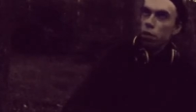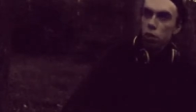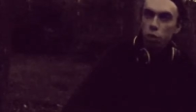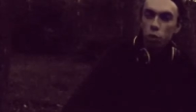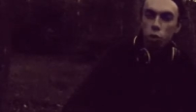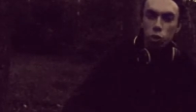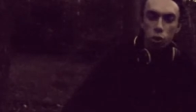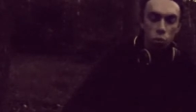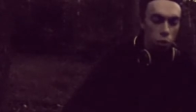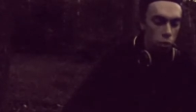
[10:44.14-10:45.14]
You have
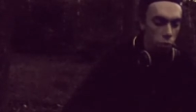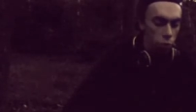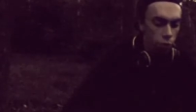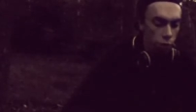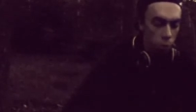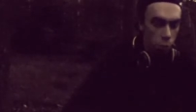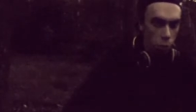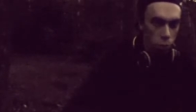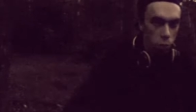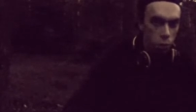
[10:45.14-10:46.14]
also a
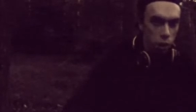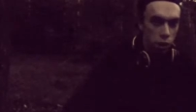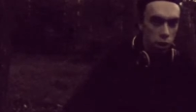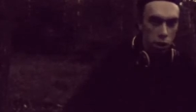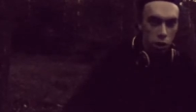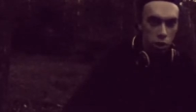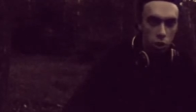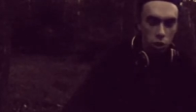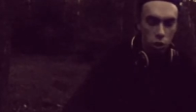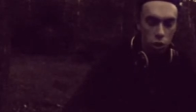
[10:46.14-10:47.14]
non-verbal
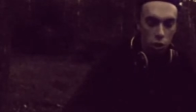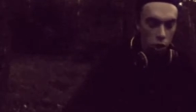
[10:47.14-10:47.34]
intelligence.